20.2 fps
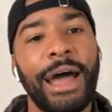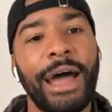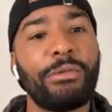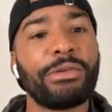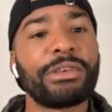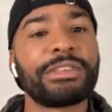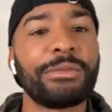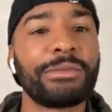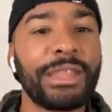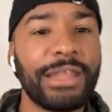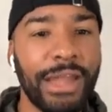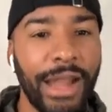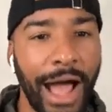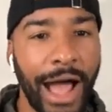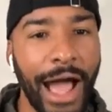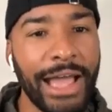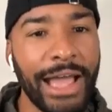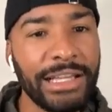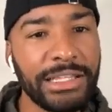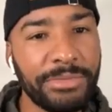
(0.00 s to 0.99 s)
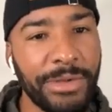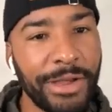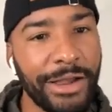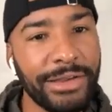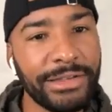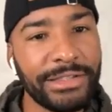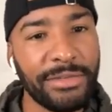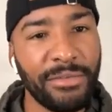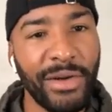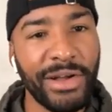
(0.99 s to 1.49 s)
That was something that I
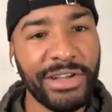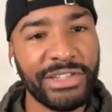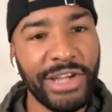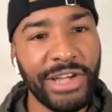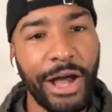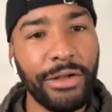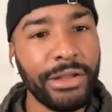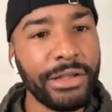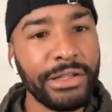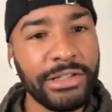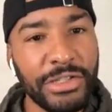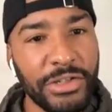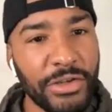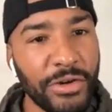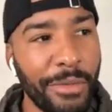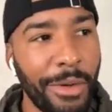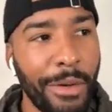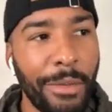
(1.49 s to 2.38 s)
experienced in my childhood too.